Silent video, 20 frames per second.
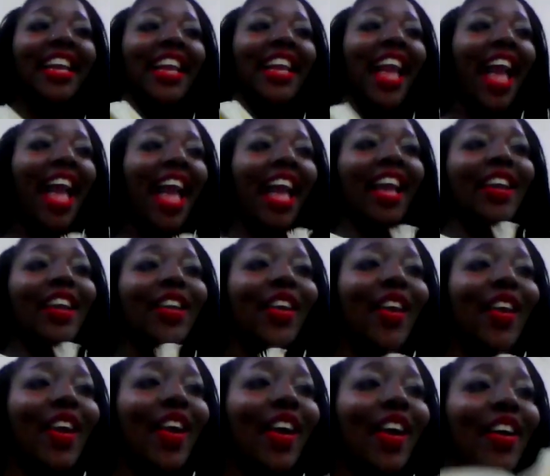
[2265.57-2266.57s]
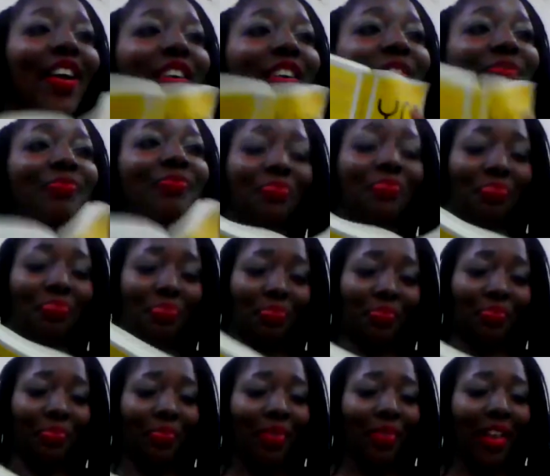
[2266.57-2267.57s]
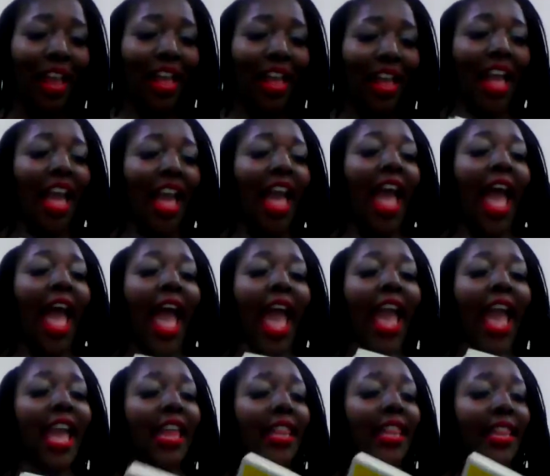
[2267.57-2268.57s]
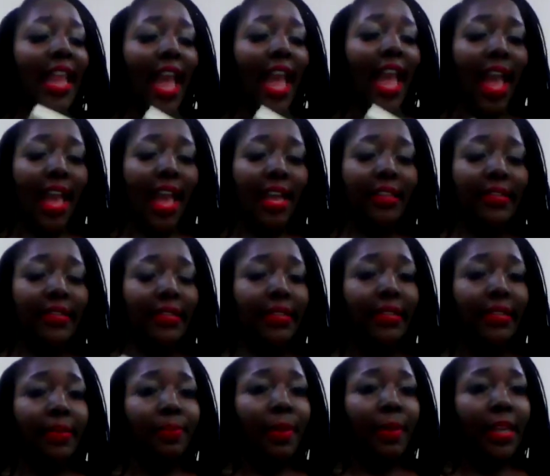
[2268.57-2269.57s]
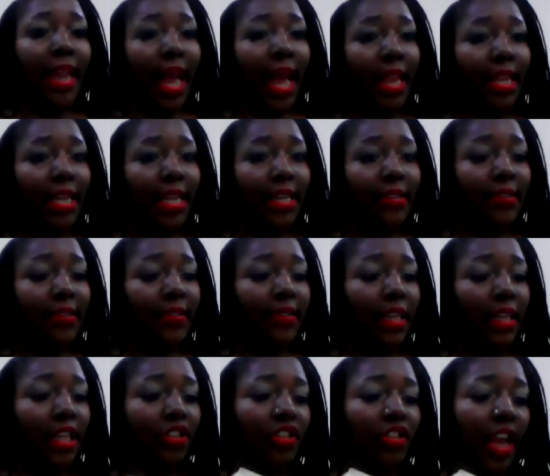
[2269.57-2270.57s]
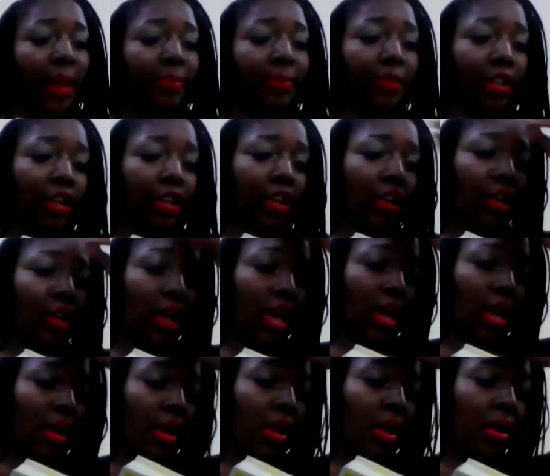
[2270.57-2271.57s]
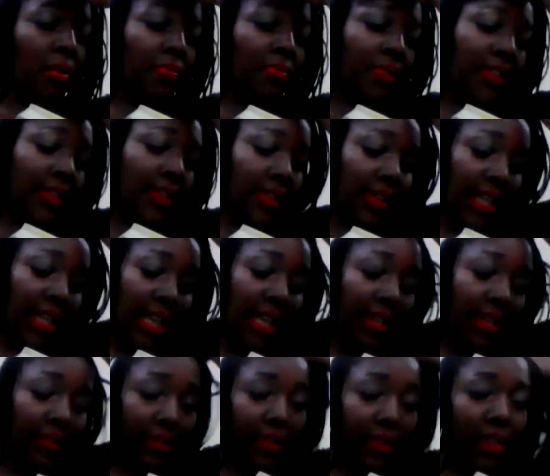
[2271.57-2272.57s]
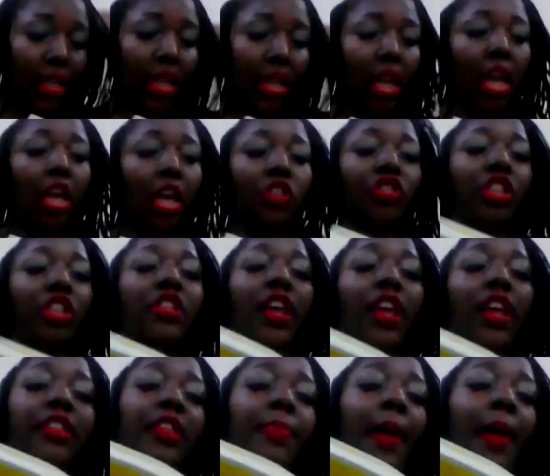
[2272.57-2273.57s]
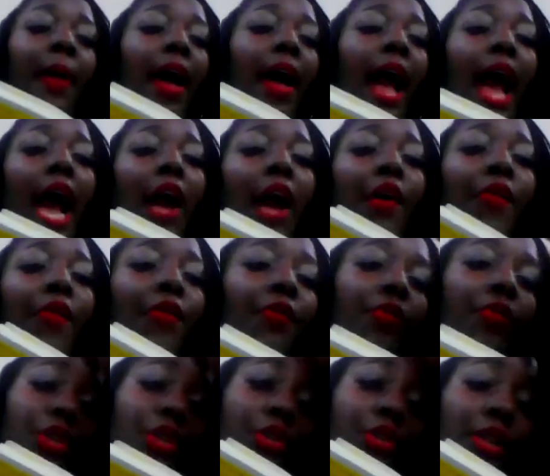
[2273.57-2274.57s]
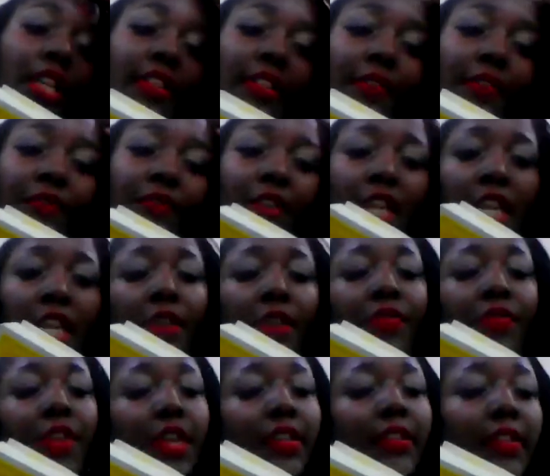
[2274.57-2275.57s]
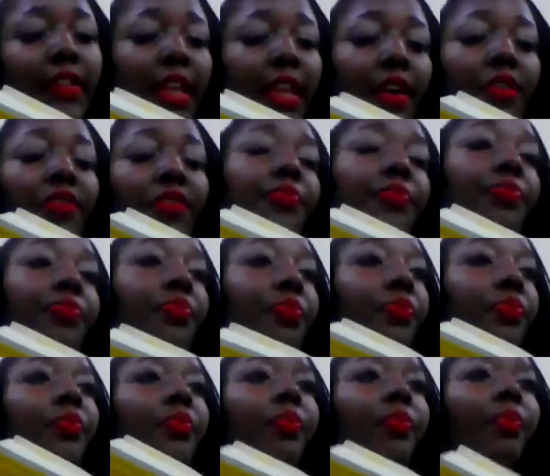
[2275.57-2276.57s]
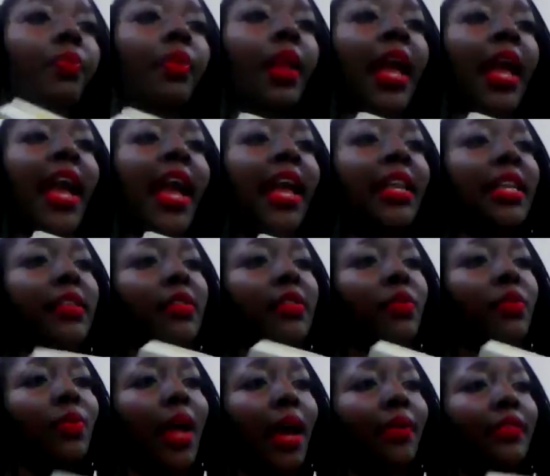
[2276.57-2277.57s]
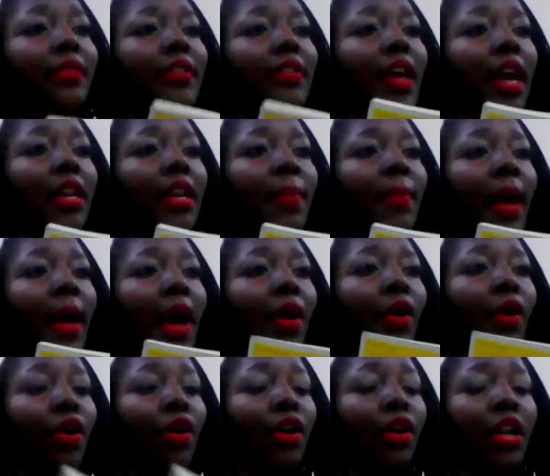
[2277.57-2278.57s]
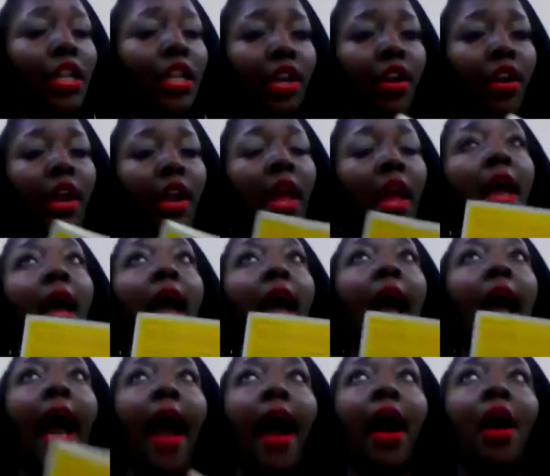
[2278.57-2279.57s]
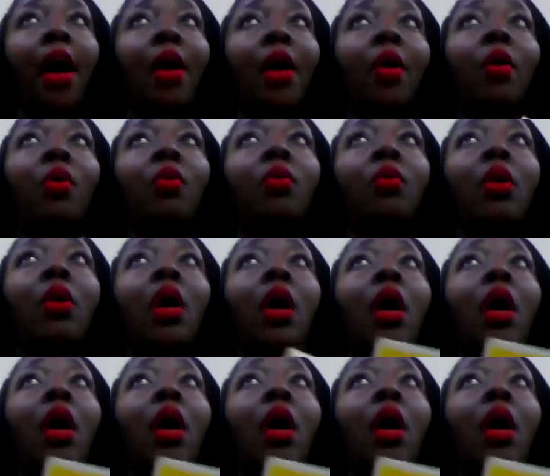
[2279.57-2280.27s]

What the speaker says: Hi, girl. And last but not least, in chapter 6, she talks about how you need to forgive yourself. And this is what I was talking about earlier, how